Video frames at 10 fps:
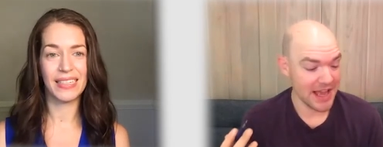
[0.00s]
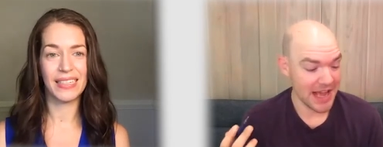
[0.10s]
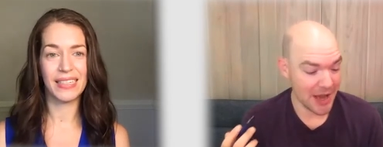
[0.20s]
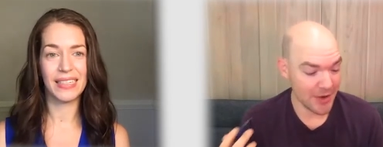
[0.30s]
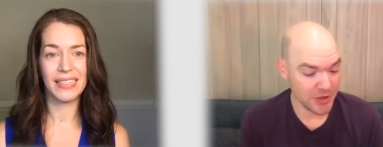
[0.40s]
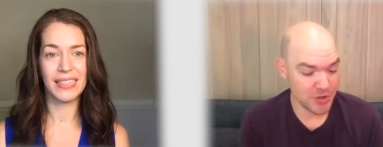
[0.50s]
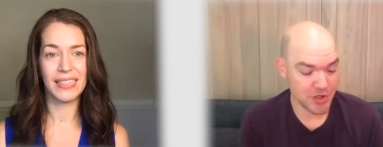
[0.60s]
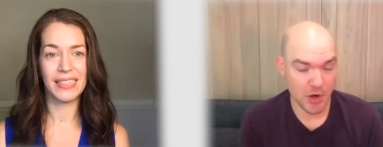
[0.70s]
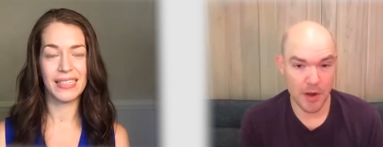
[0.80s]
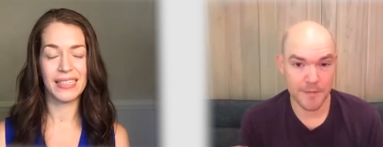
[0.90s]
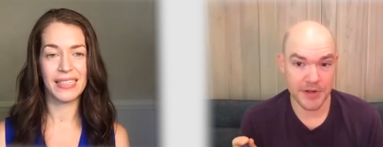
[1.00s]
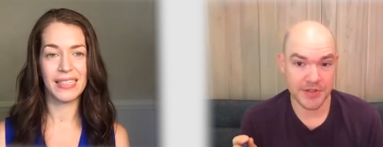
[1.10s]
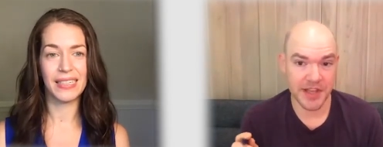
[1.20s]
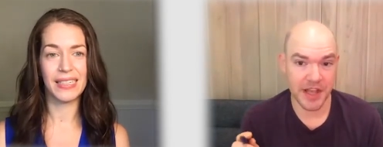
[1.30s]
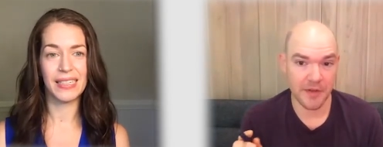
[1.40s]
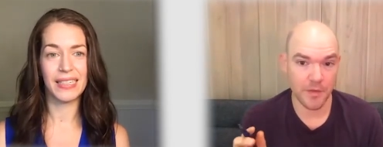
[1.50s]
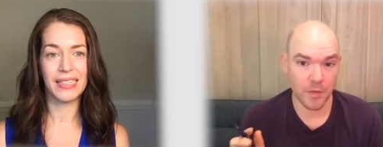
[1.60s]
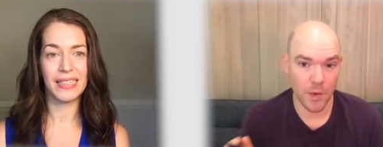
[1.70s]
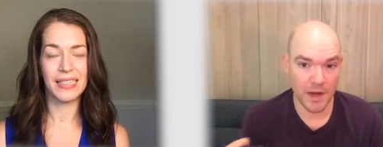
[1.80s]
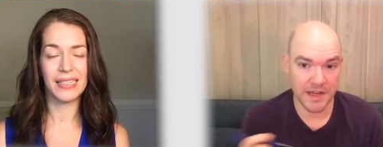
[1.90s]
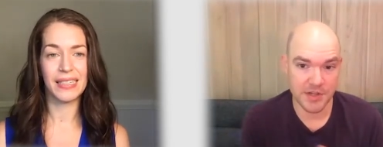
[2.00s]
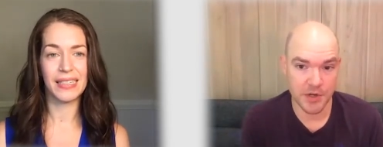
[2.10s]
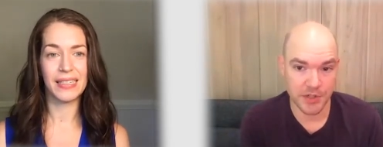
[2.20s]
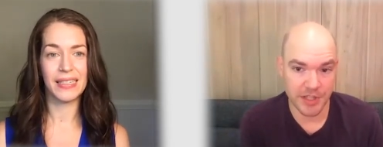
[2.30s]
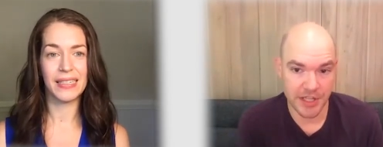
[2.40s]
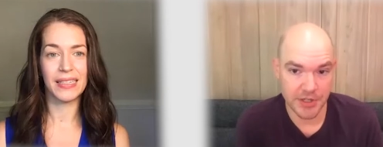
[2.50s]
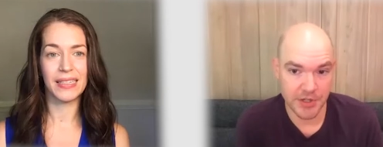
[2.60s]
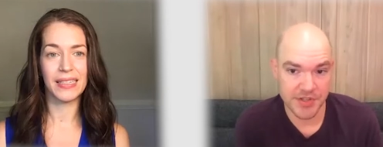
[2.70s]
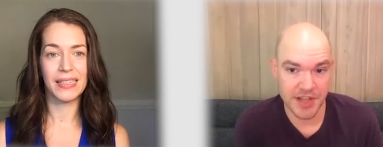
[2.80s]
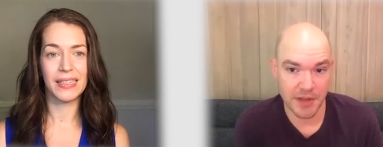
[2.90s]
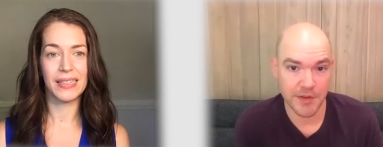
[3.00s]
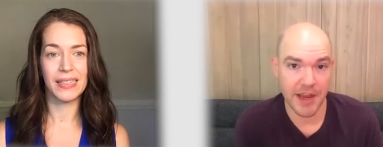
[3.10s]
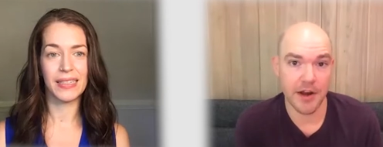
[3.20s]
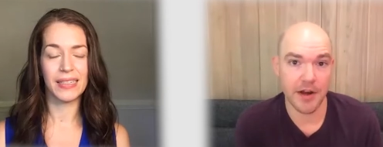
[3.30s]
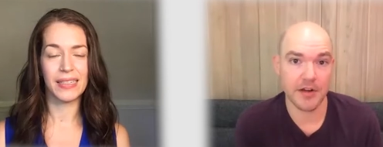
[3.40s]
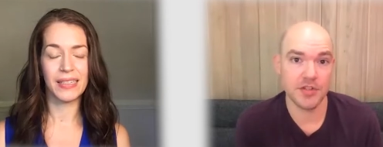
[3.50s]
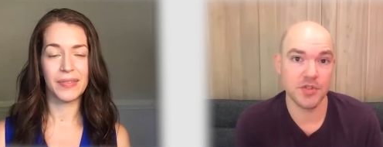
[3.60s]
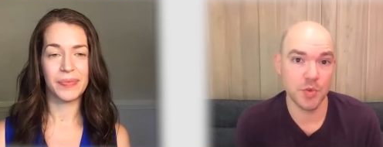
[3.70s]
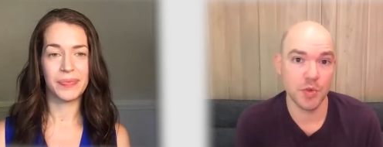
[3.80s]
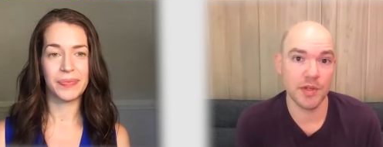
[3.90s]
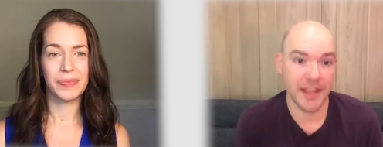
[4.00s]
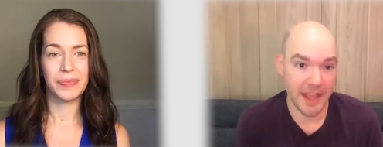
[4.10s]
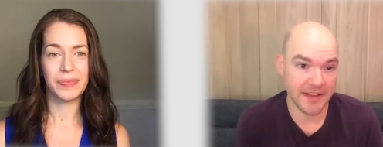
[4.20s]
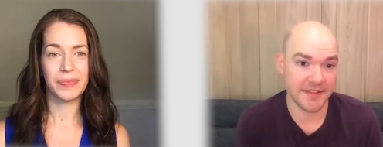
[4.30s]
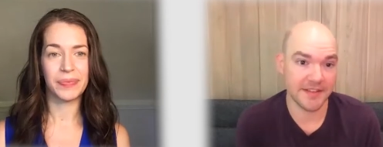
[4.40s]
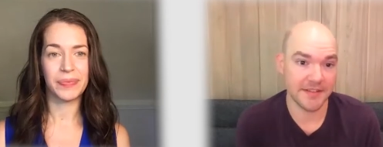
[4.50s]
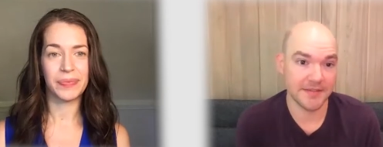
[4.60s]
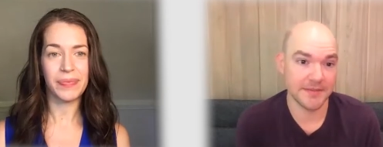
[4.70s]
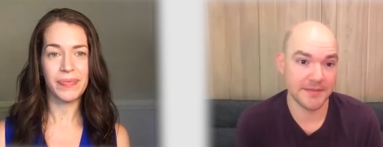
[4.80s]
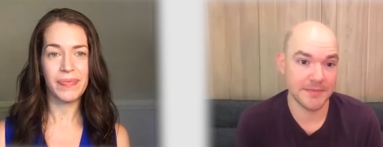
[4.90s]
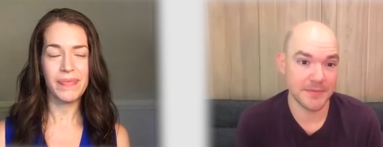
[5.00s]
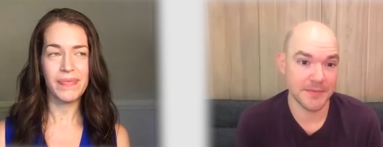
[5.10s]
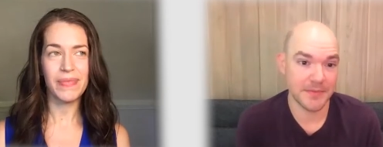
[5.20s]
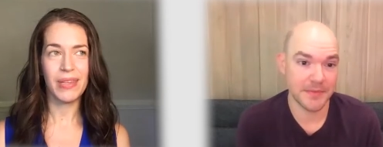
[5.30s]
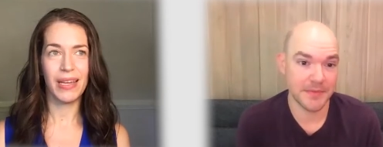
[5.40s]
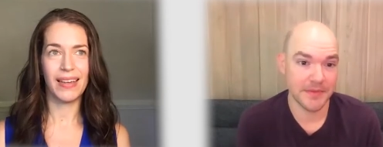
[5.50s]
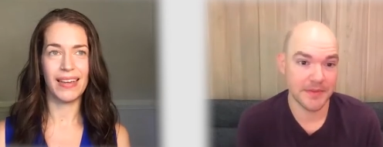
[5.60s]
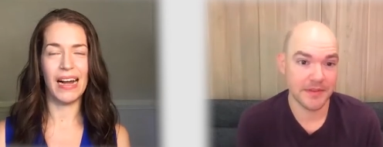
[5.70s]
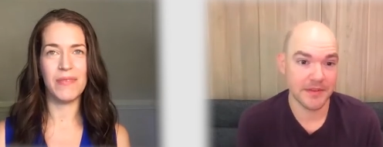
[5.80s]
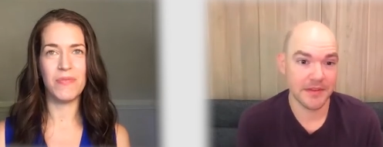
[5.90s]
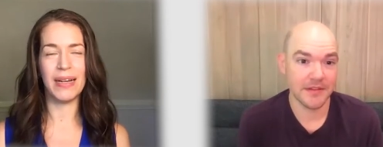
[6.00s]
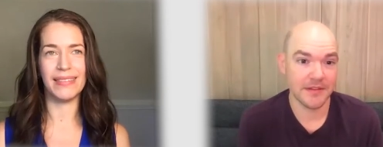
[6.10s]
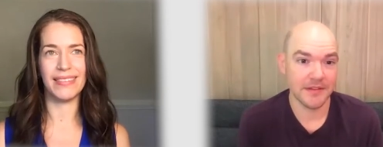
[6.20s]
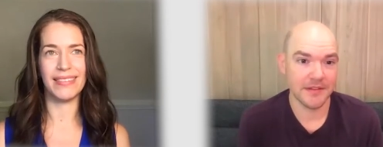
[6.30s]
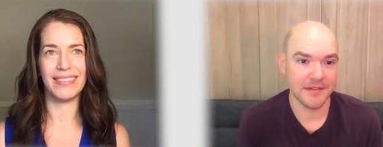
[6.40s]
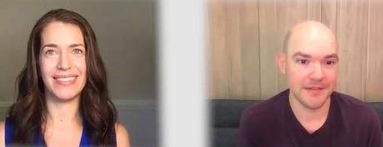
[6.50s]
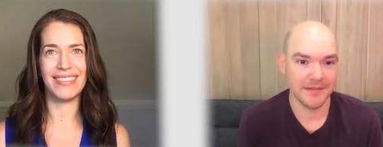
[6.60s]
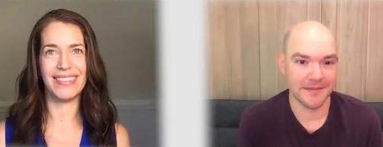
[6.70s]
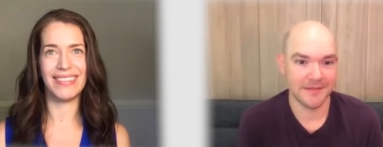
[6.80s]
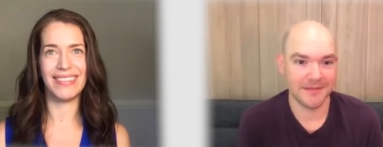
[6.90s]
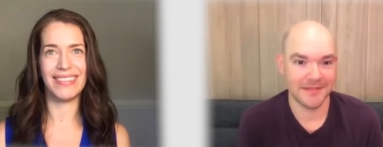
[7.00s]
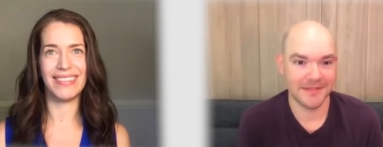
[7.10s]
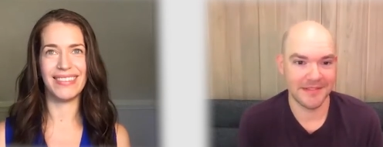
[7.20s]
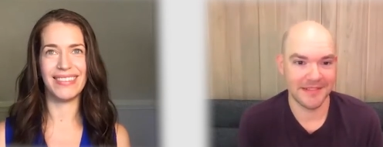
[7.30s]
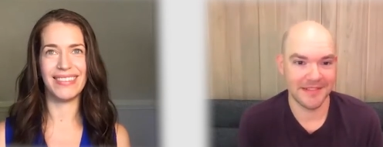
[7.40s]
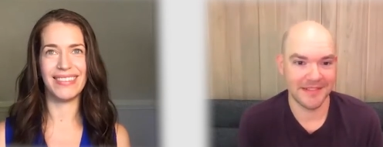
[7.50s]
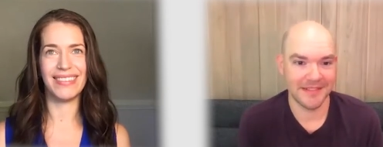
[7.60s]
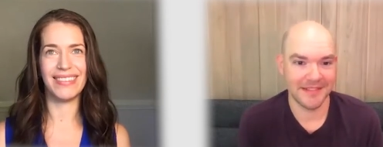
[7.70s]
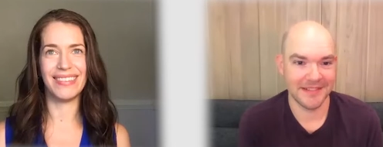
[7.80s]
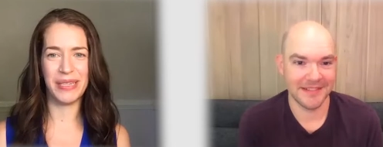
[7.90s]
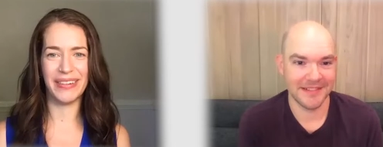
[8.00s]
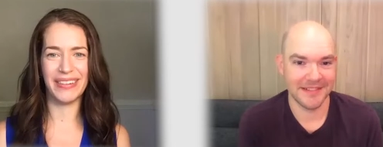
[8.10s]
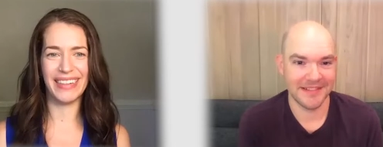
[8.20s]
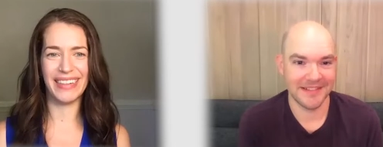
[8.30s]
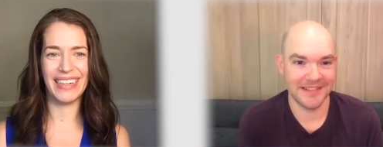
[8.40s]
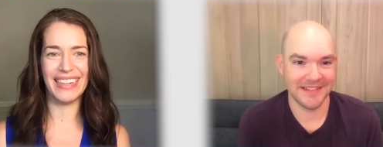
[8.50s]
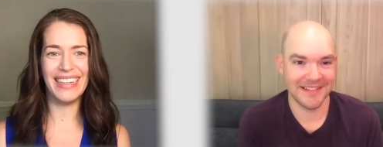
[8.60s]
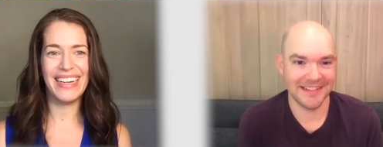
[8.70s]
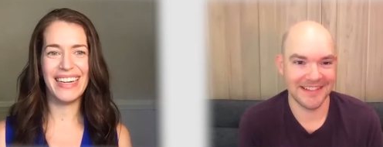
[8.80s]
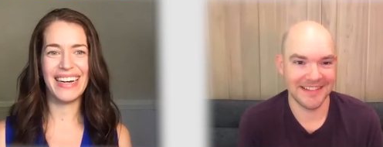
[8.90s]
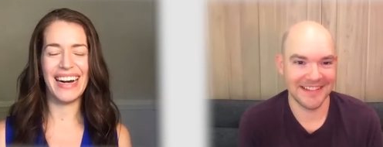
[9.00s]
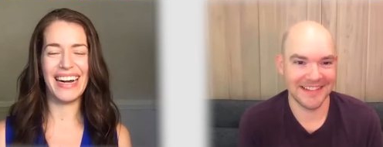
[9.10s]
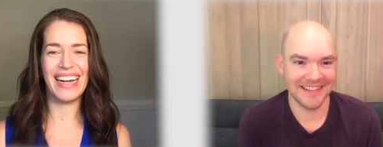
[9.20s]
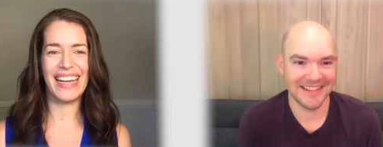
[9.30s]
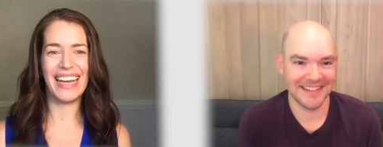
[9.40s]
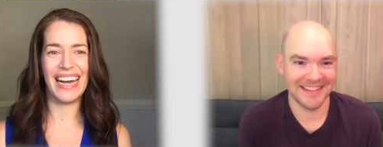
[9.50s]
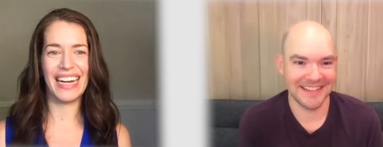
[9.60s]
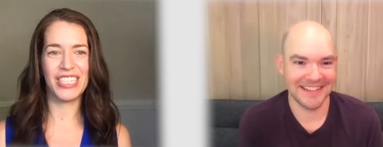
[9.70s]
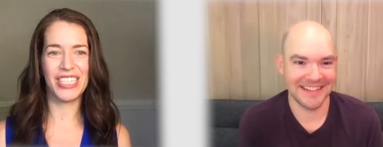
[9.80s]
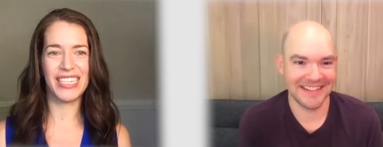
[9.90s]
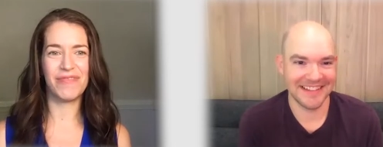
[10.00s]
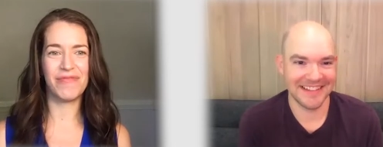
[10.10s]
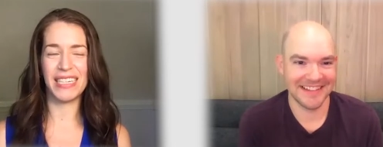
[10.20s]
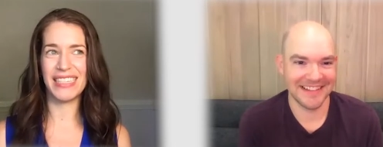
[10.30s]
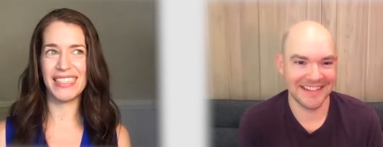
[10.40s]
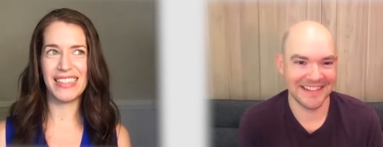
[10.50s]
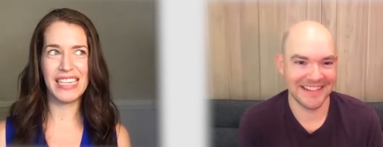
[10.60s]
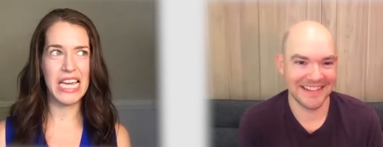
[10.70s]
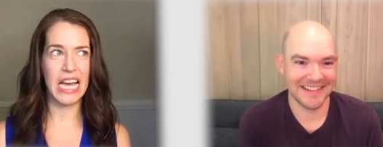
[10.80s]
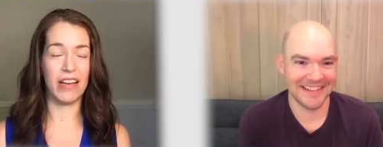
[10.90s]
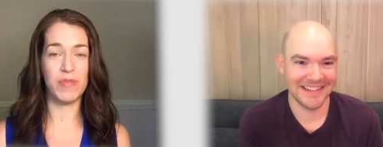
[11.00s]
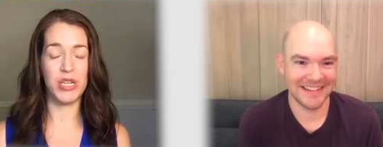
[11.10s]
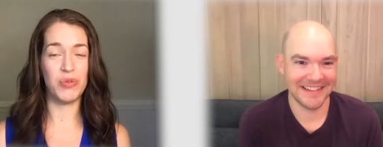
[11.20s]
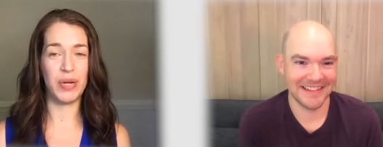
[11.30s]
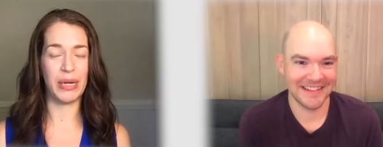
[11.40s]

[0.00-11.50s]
Speaker 1: how do you show up for yourself? What is currently in your self-care toolkit?
Speaker 2: Uh, well, you'd think a big part of it would be yoga. I actually recently have been doing a